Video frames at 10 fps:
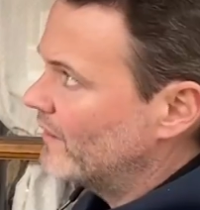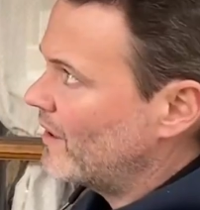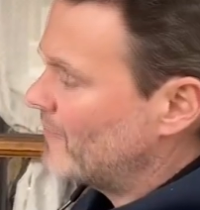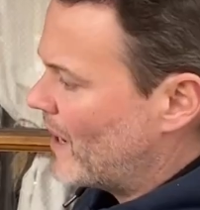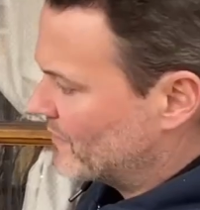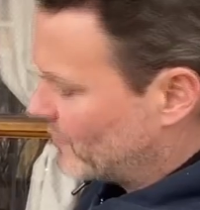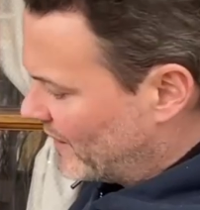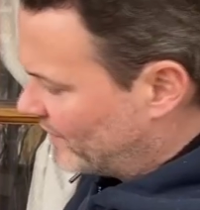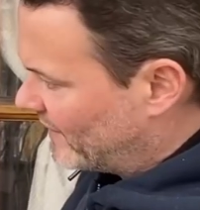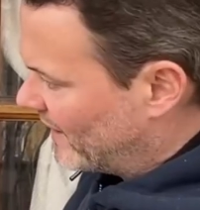Sometimes with
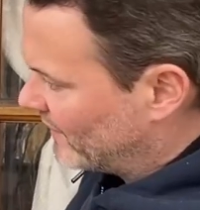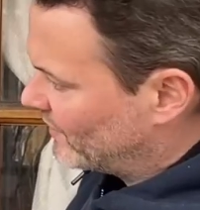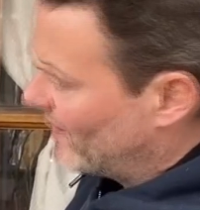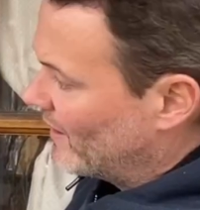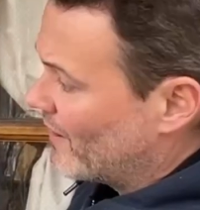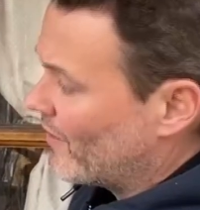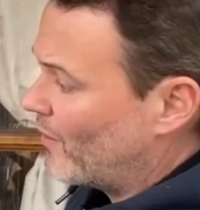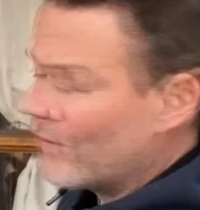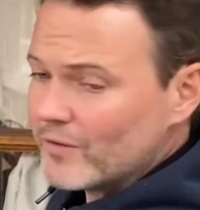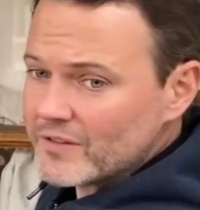these things, the
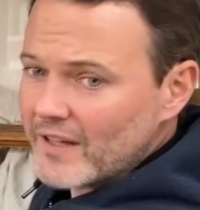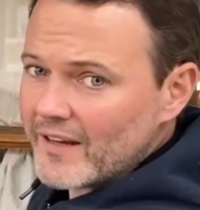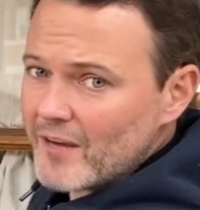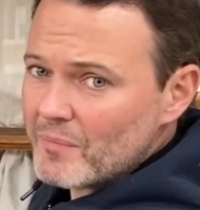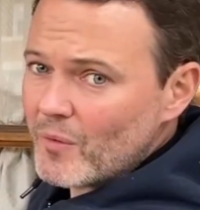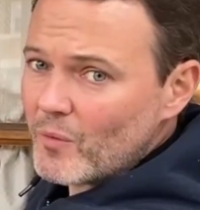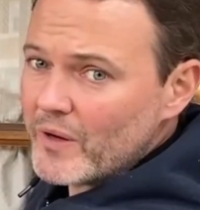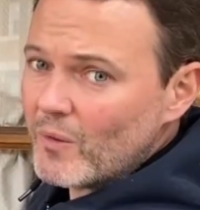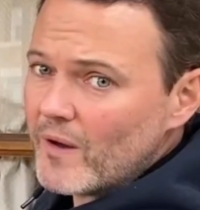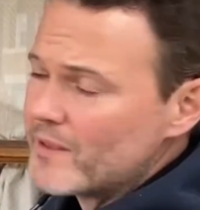holes line up where
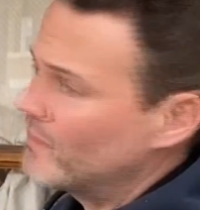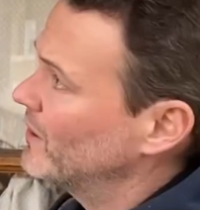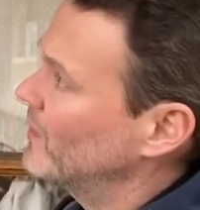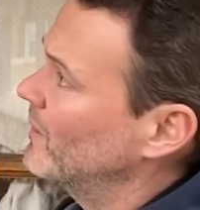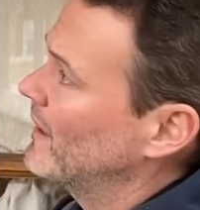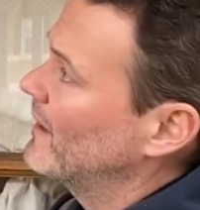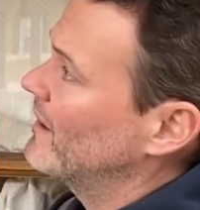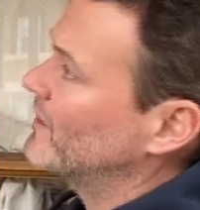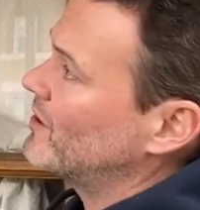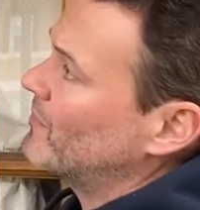you want them to,
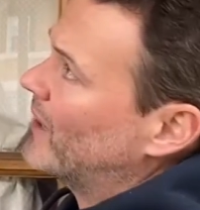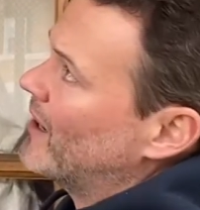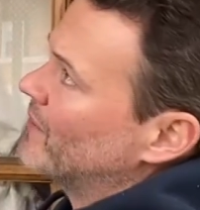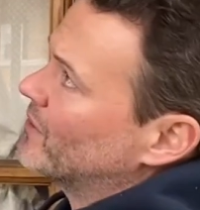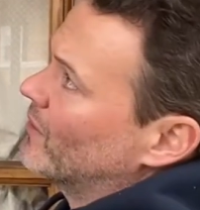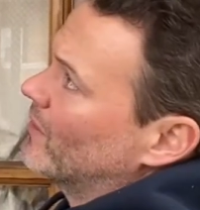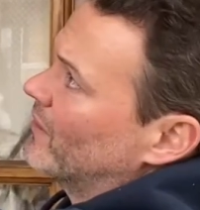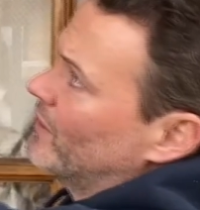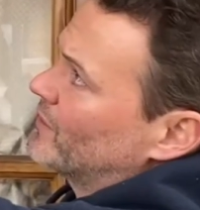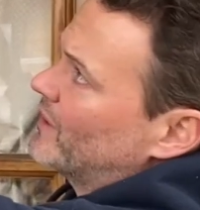and sometimes
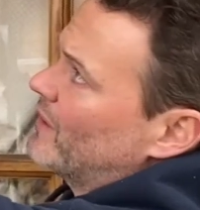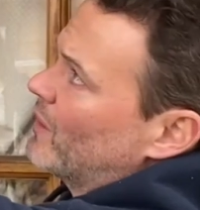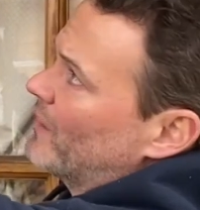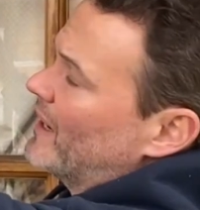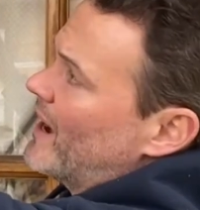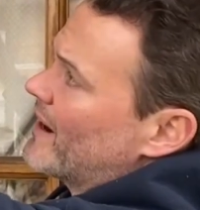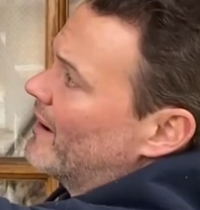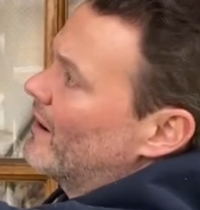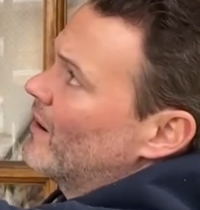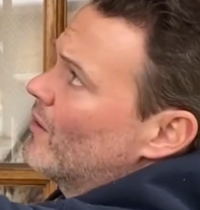you'll see where we cut it,
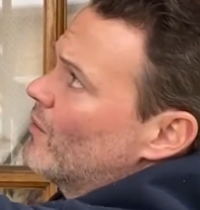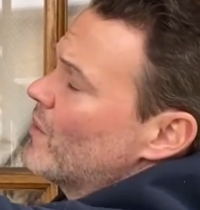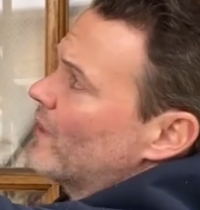we